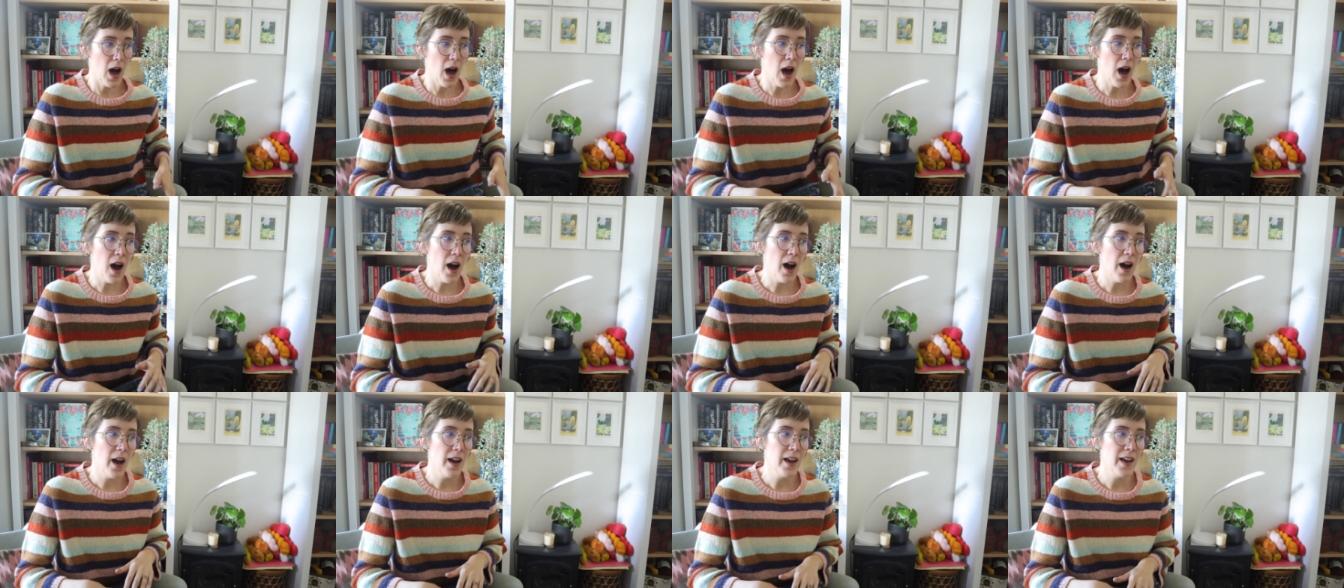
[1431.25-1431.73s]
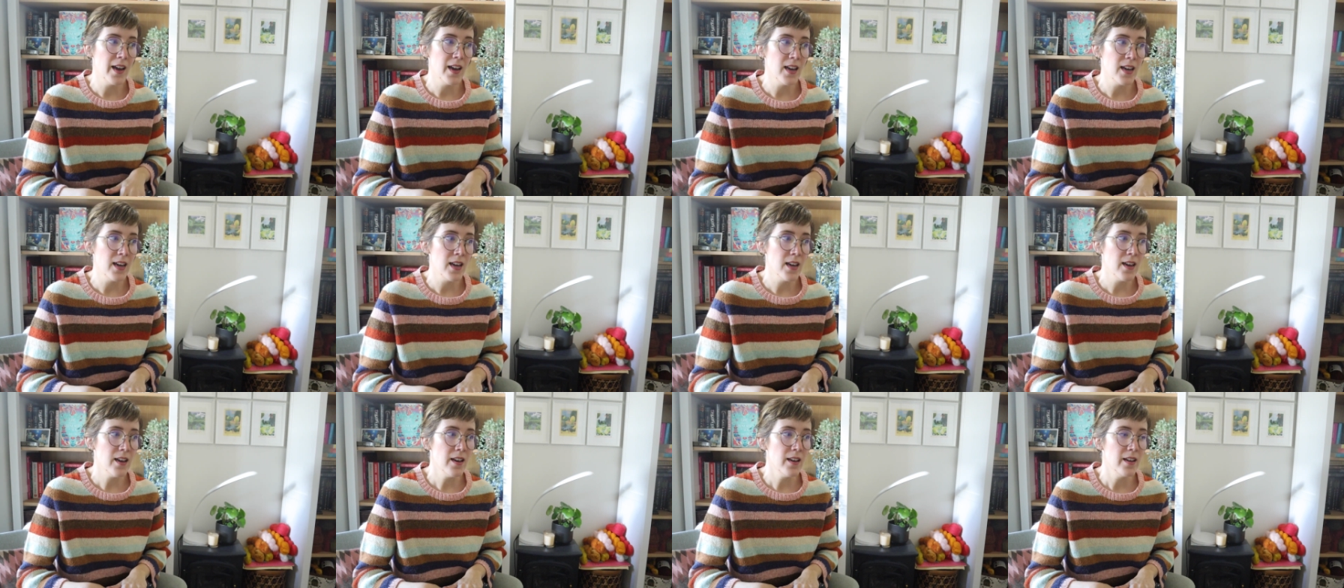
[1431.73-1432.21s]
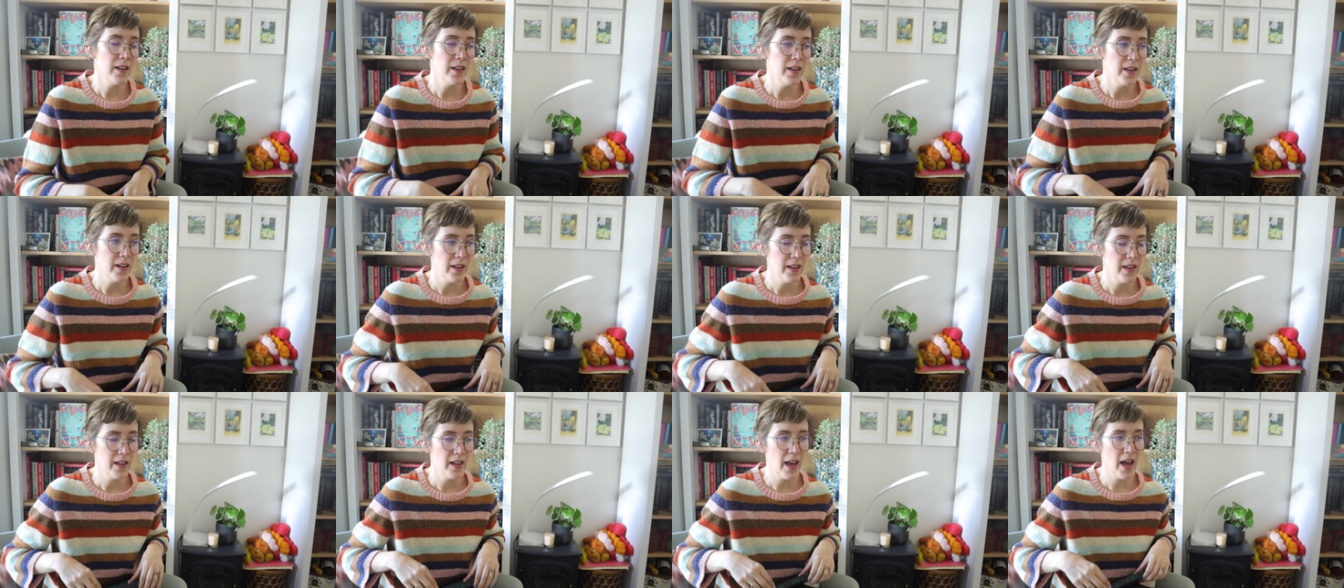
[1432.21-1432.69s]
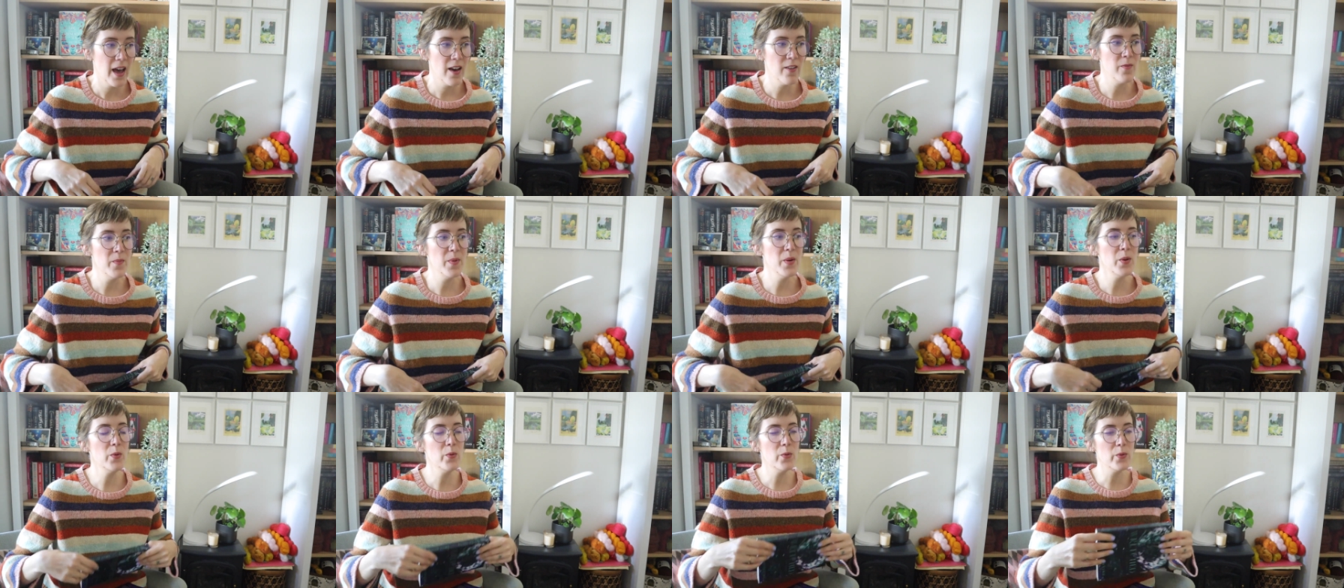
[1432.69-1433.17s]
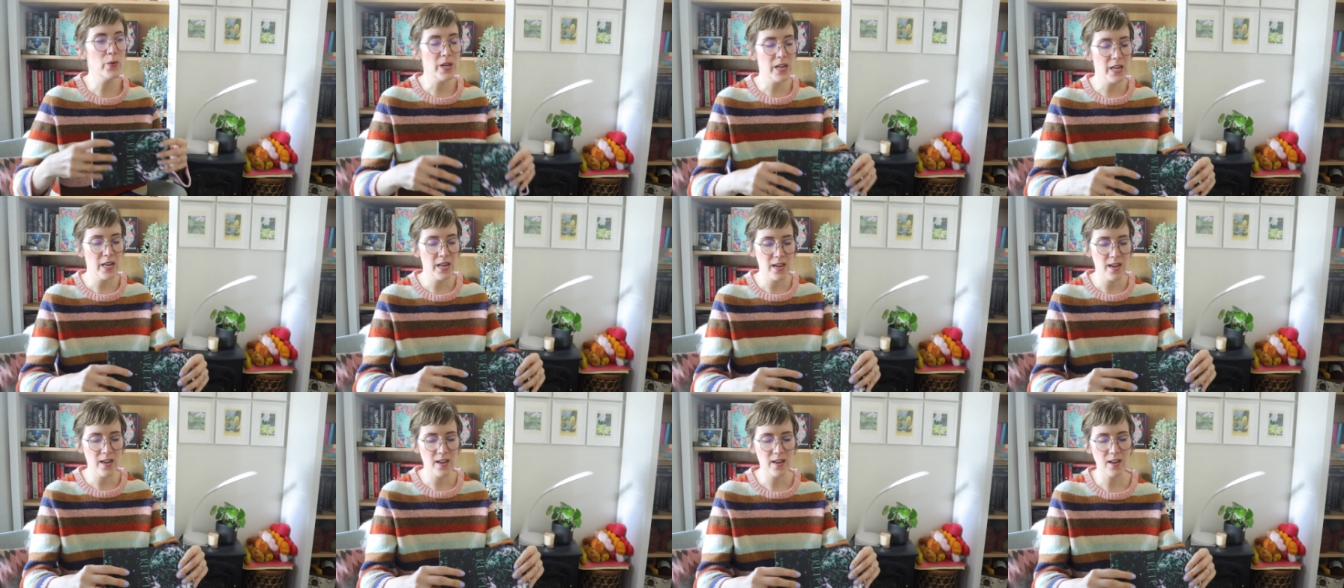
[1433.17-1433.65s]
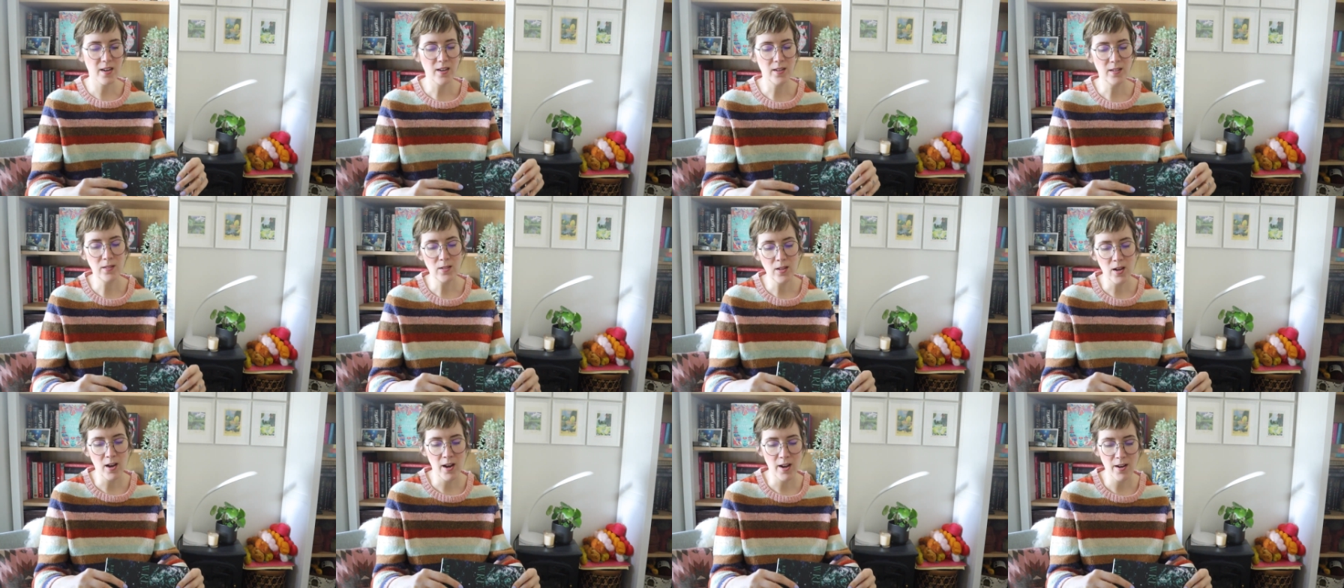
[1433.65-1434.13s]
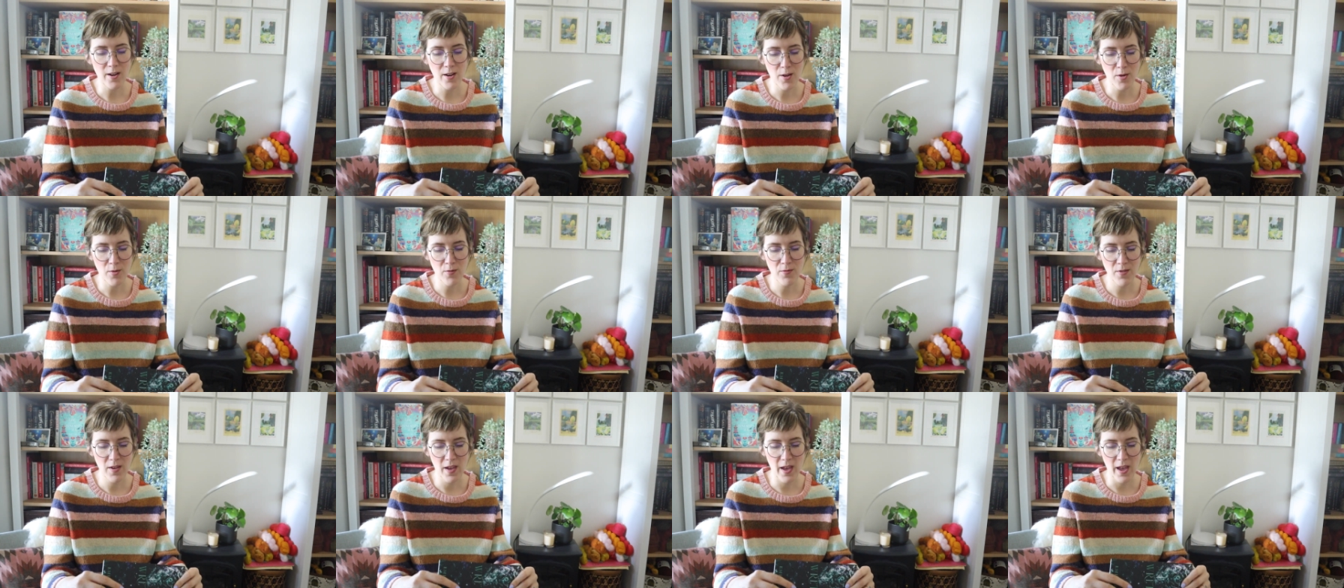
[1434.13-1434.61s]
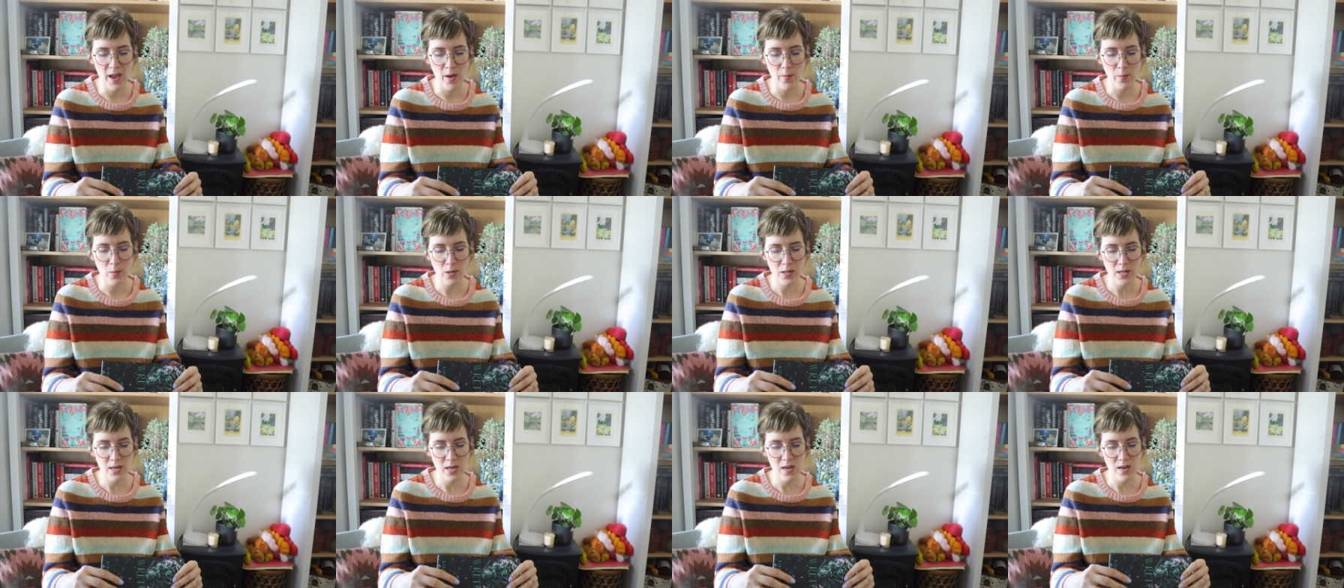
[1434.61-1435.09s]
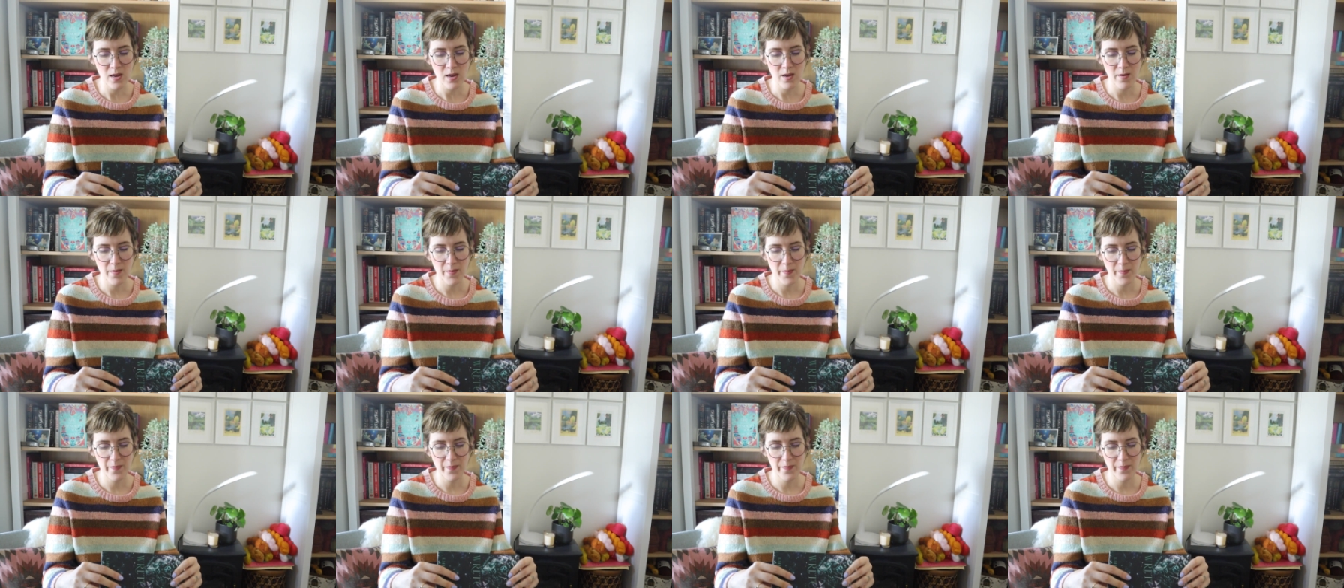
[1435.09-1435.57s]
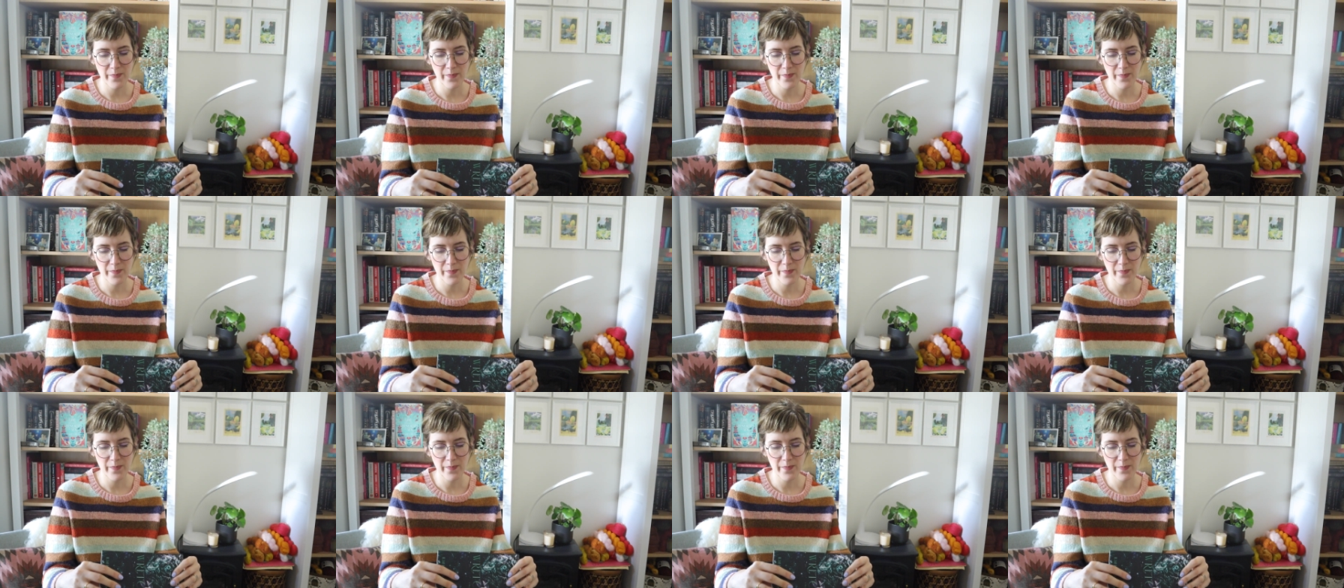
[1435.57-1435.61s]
I have been reading a lot of Emily,